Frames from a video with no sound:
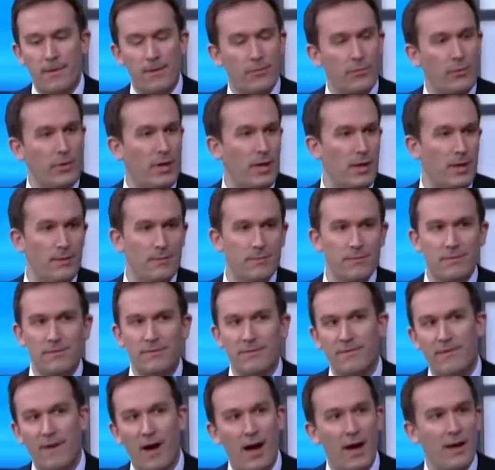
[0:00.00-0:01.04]
three,
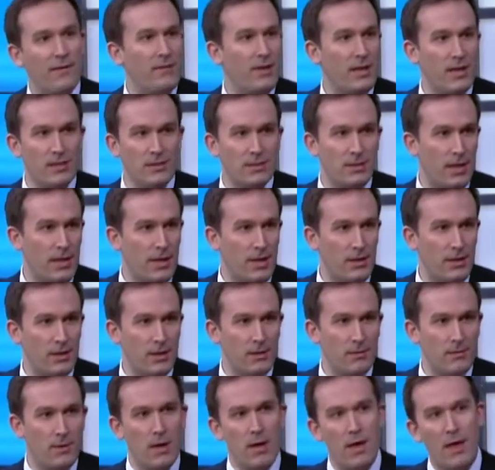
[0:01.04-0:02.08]
five days
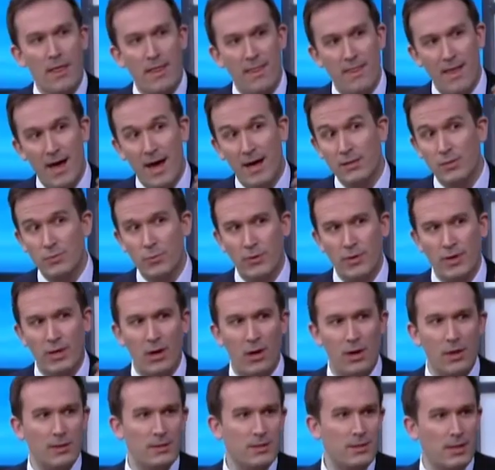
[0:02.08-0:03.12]
later, that's when
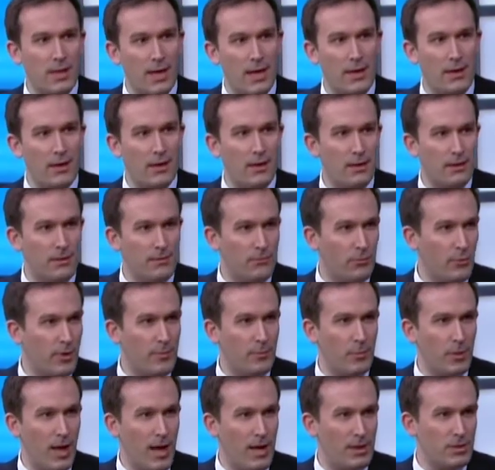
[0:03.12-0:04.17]
the onset of
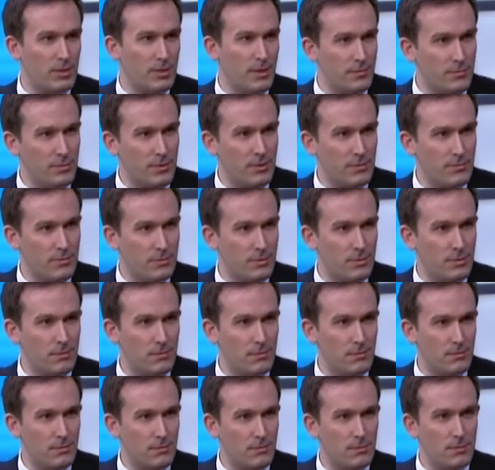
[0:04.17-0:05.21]
whiplash symptoms mm
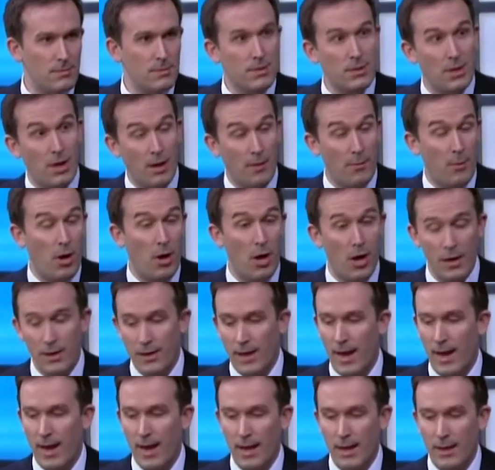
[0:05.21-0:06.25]
-hmm. come on.
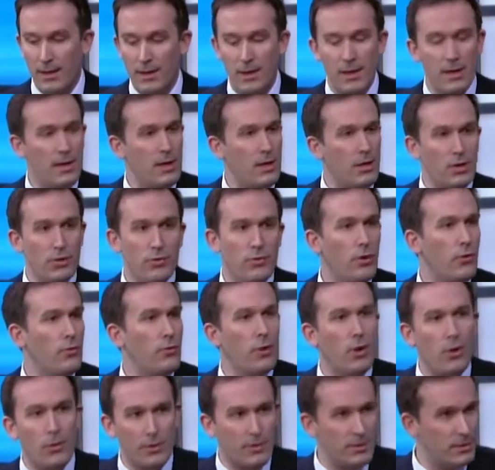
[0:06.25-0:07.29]
And you don't
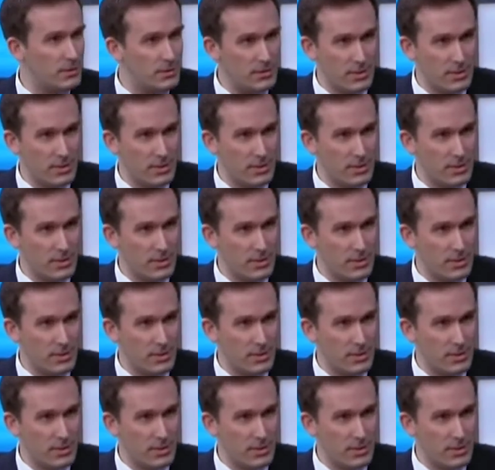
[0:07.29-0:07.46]
know at